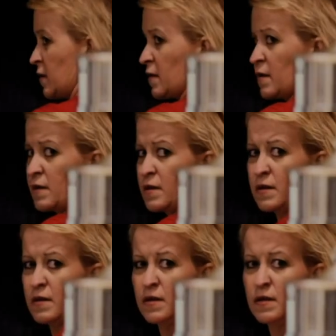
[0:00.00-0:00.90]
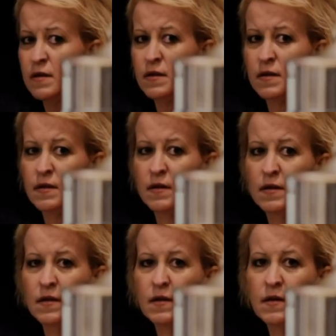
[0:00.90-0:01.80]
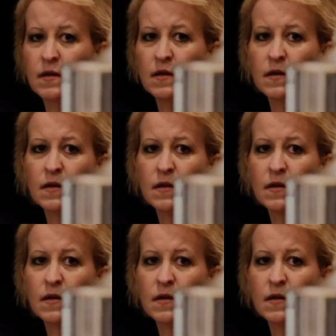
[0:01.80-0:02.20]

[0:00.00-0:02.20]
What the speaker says: Nobody speaks.